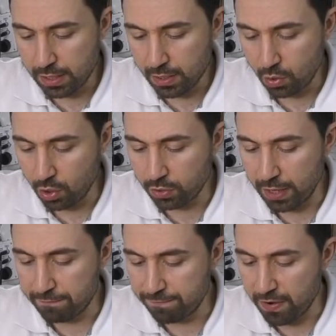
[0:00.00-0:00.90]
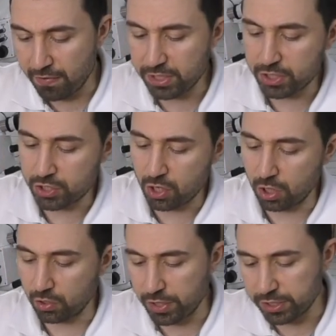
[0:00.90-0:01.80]
on a very
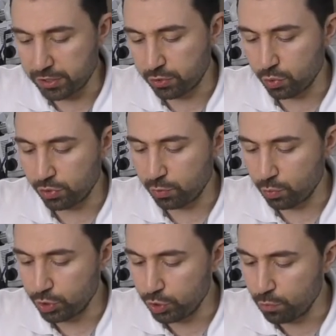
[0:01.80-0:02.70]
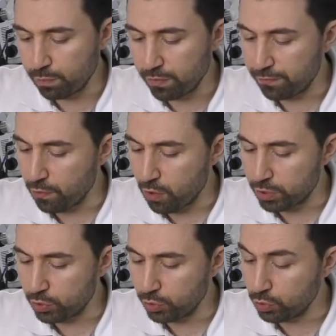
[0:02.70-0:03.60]
discolored tooth, would you prefer
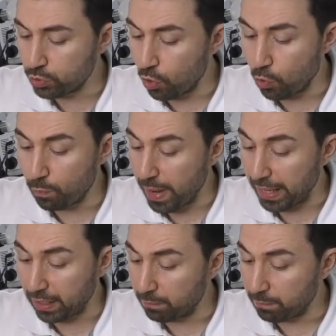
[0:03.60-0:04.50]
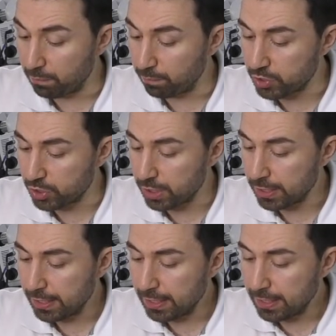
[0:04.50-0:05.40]
to use opaque composite?
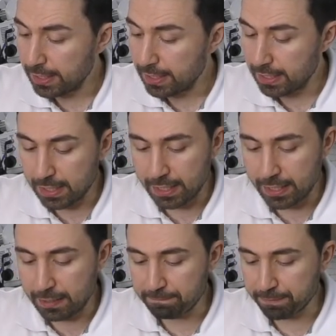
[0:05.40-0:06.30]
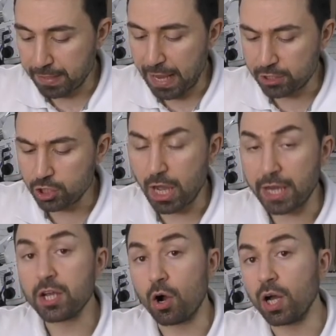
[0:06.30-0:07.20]
Actually,
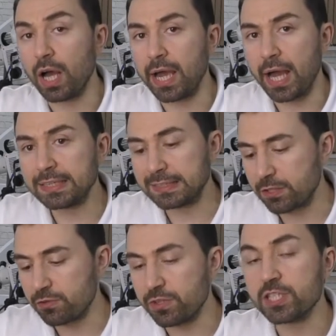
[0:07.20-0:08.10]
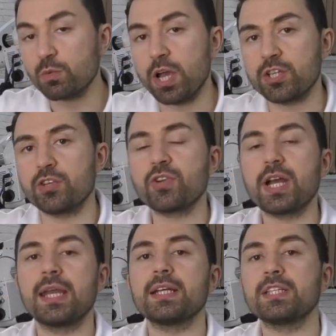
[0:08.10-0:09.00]
I answered this question
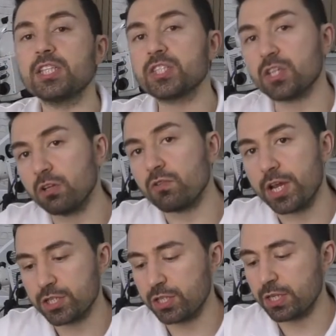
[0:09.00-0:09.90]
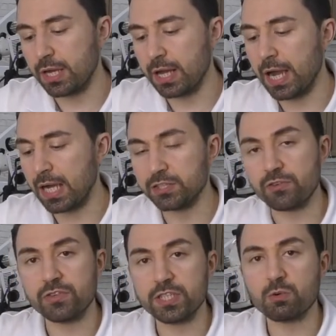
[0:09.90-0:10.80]
regarding discoloration. I
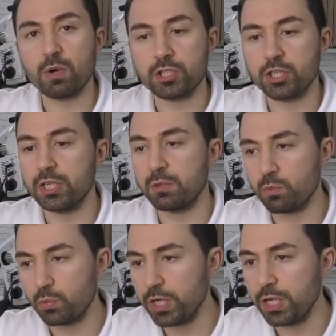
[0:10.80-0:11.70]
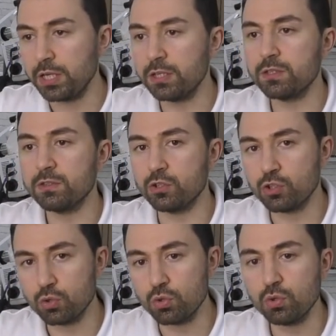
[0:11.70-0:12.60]
answered this question. We
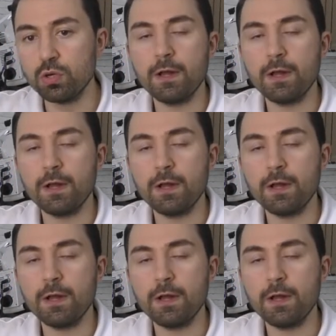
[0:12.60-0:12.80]
do